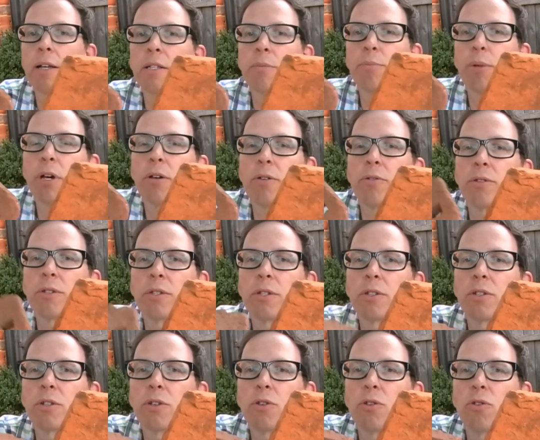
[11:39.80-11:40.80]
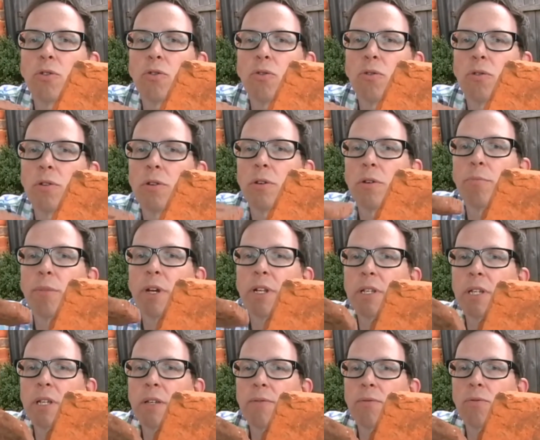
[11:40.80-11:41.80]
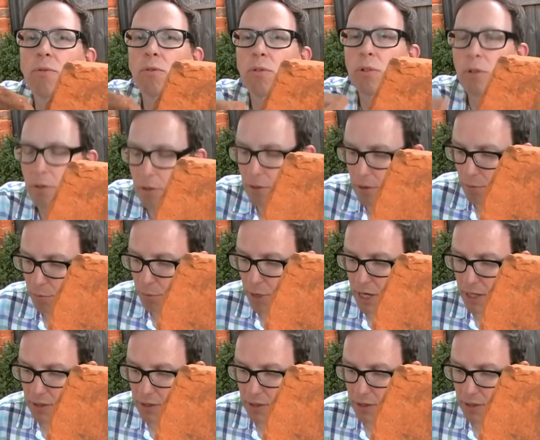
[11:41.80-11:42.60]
opposed to medieval peg